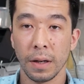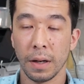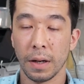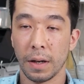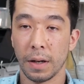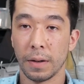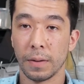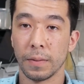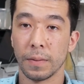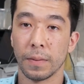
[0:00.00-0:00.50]

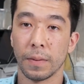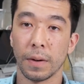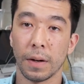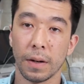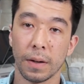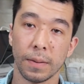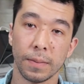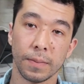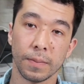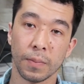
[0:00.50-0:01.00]

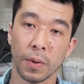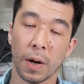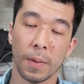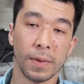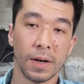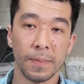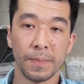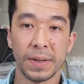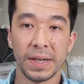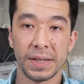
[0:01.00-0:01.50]

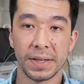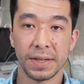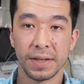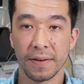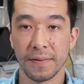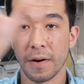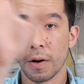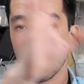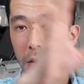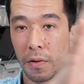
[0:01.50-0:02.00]
prominent
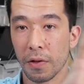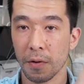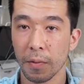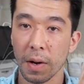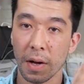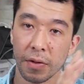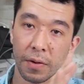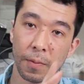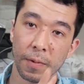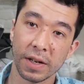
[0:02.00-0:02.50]
pieces of art
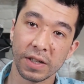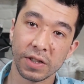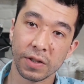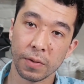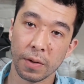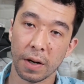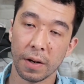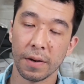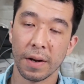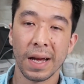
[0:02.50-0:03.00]
throughout the
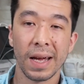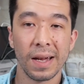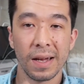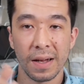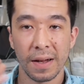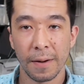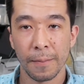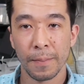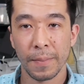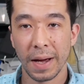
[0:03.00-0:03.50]
restaurant.
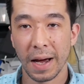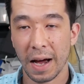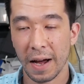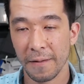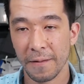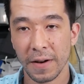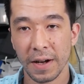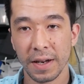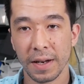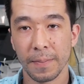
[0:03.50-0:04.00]

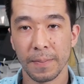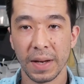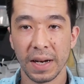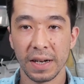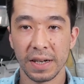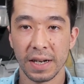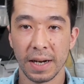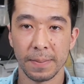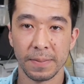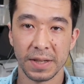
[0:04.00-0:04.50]
I find that
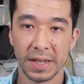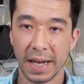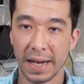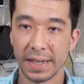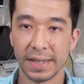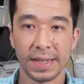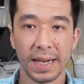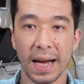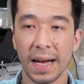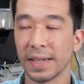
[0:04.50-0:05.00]
many times
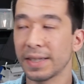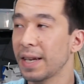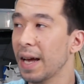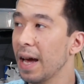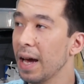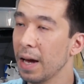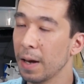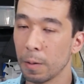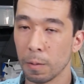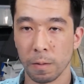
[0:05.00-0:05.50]
guests ask,
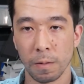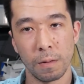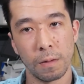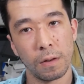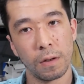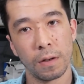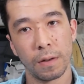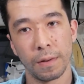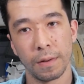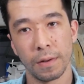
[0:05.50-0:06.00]
hey,
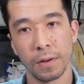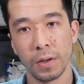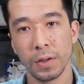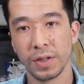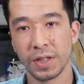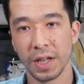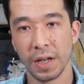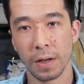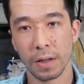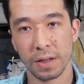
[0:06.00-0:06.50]

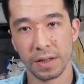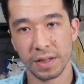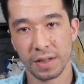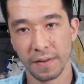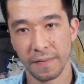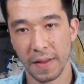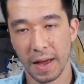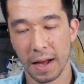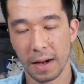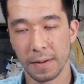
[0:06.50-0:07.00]
who's the
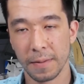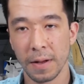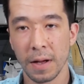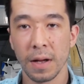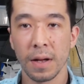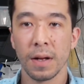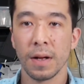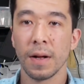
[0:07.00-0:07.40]
artist of that?